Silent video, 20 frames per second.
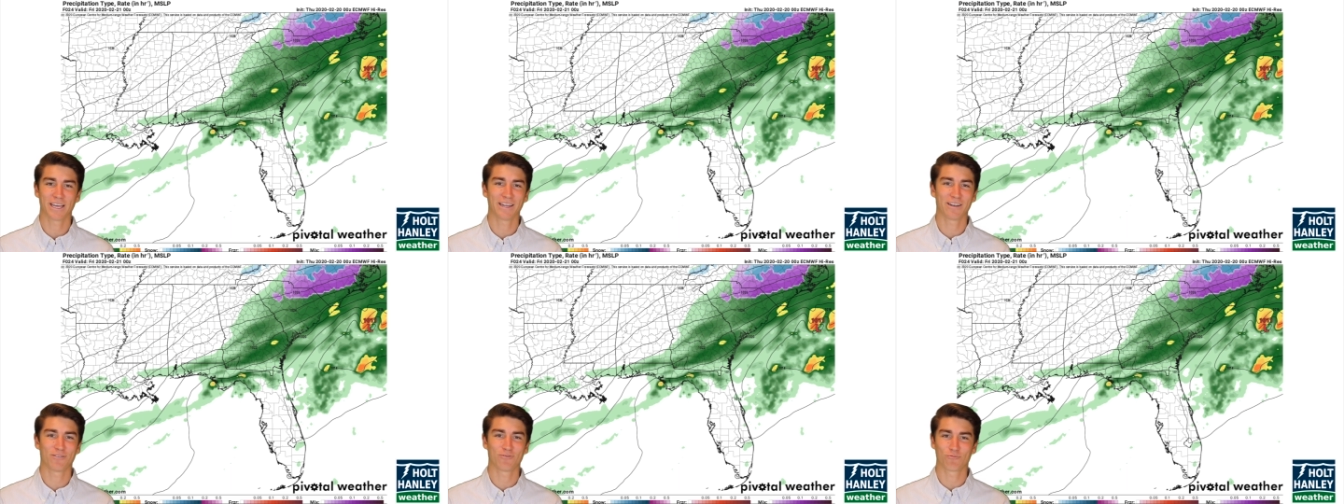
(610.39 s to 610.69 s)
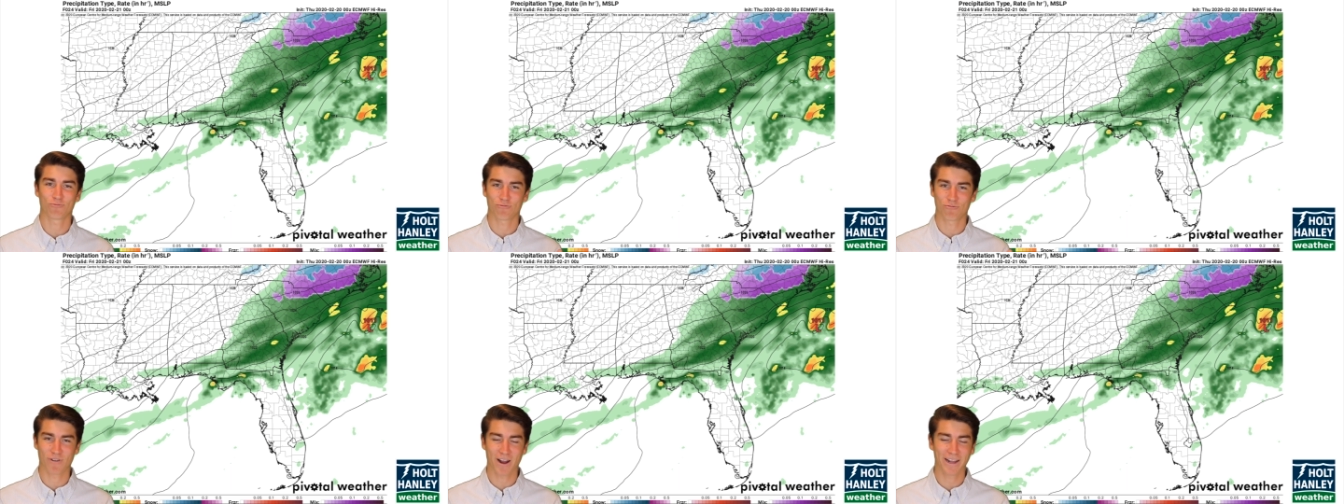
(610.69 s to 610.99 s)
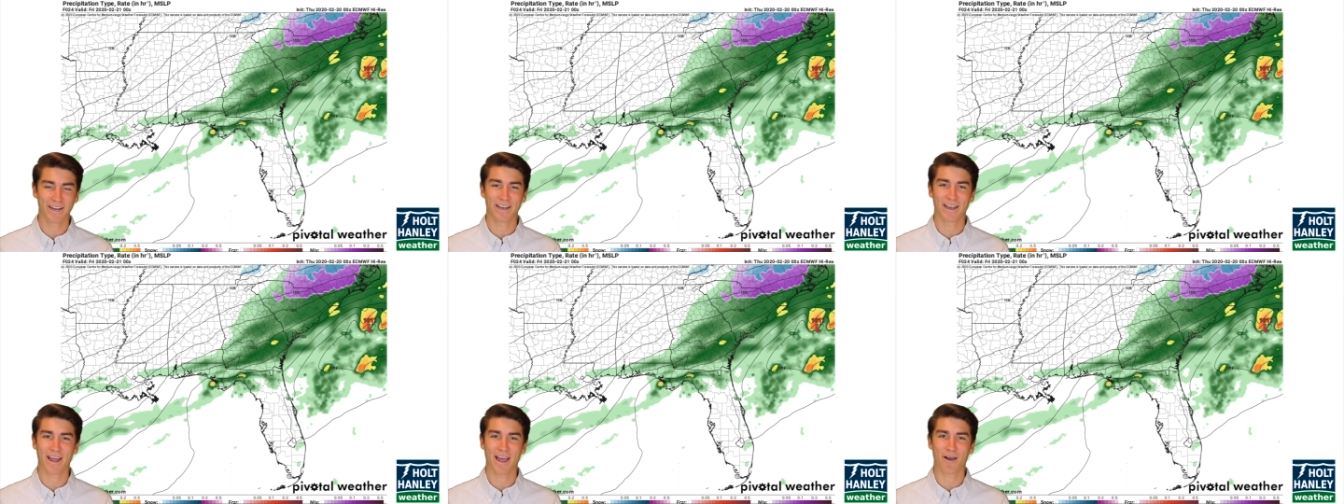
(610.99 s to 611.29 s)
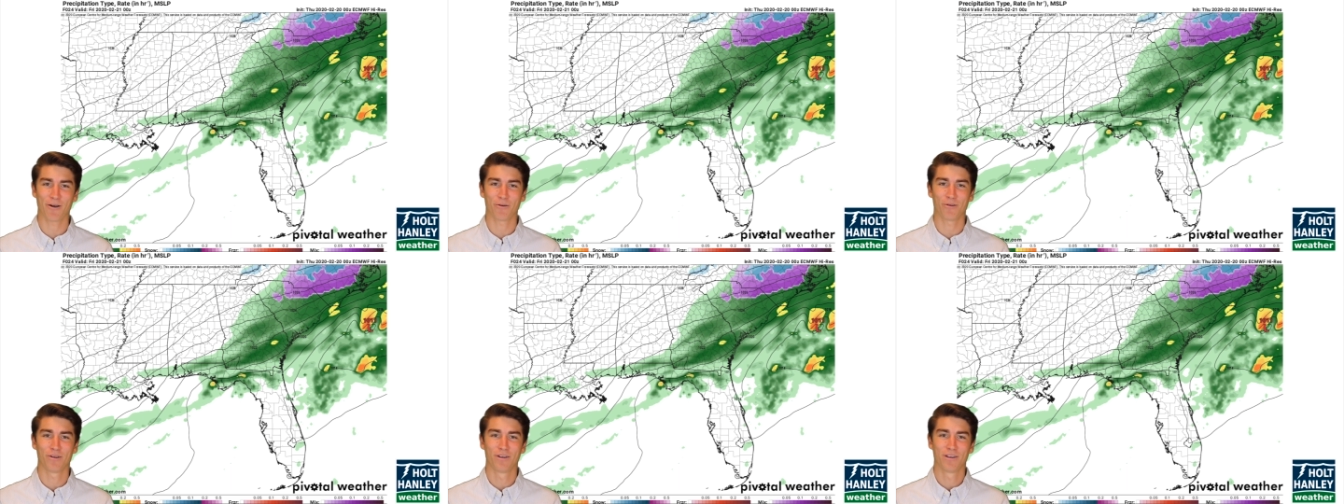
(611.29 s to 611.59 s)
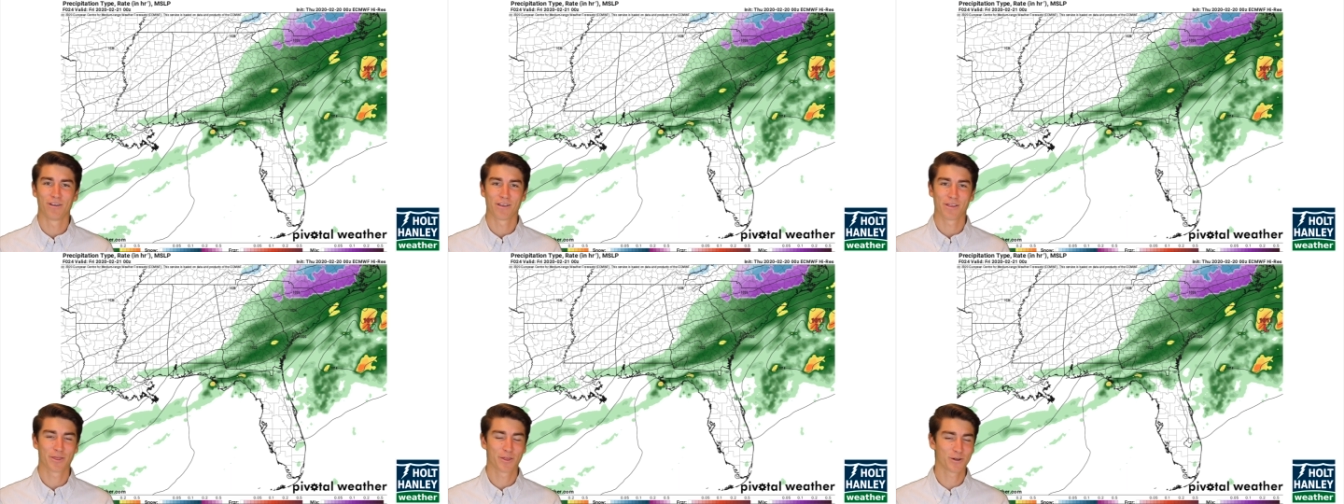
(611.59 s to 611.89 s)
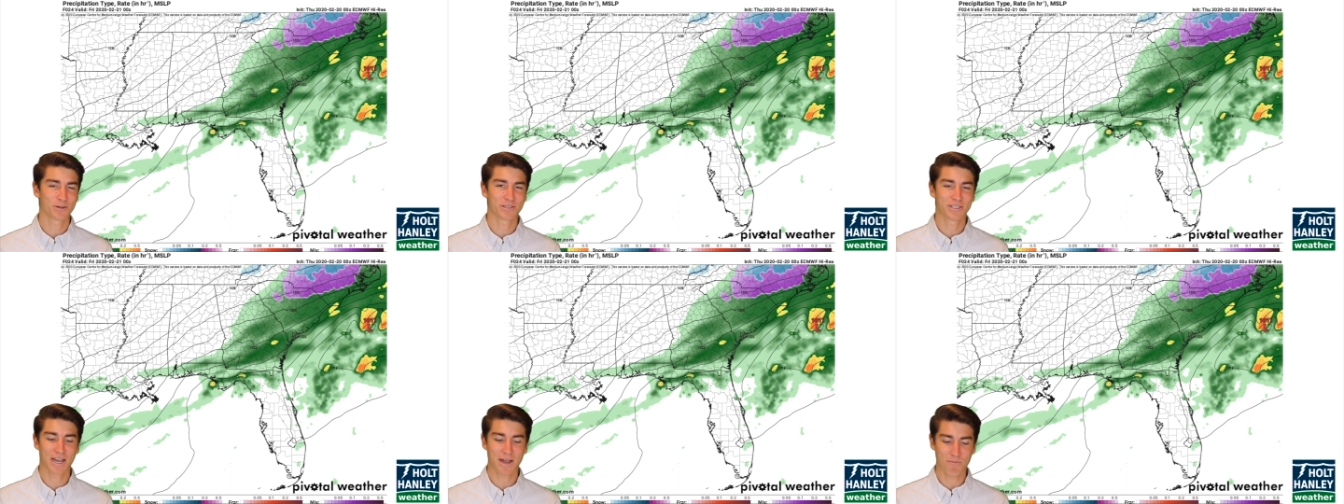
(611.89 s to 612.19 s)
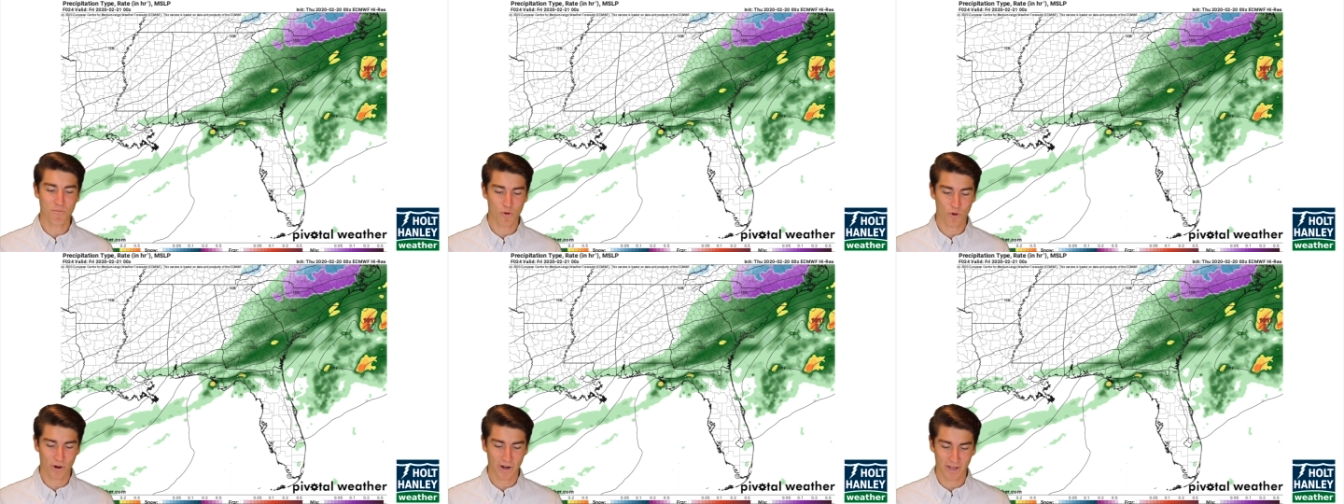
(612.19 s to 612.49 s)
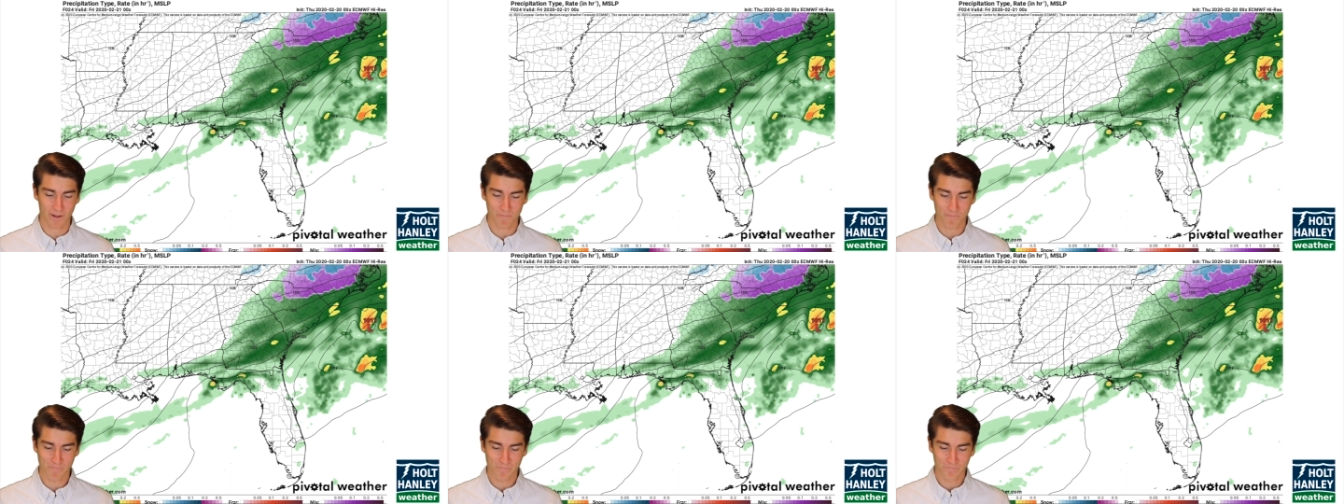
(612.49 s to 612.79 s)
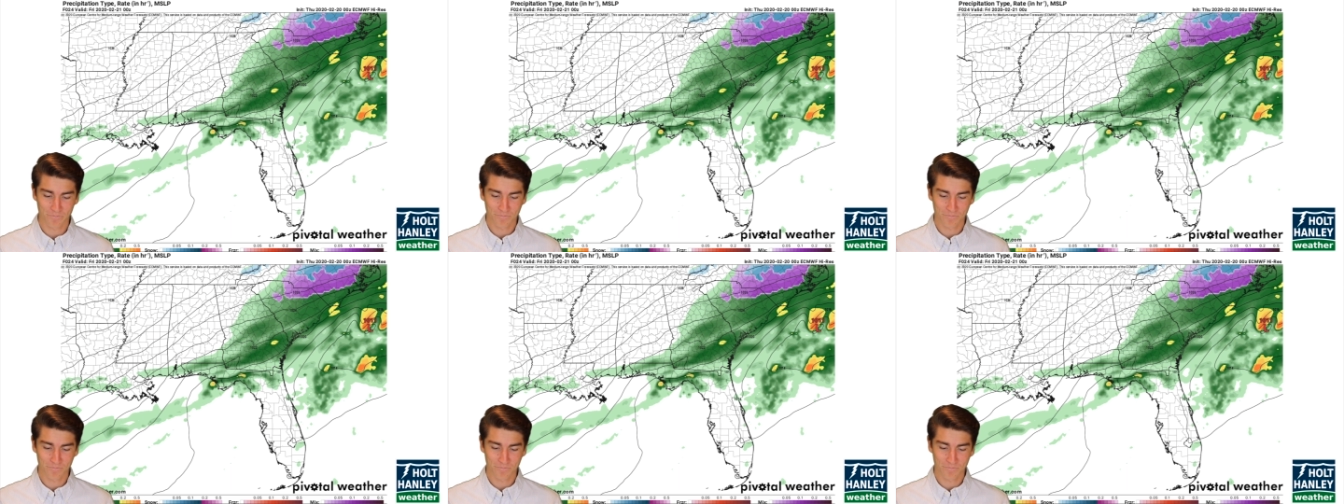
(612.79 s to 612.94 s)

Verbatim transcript: hitting right now. Thursday morning.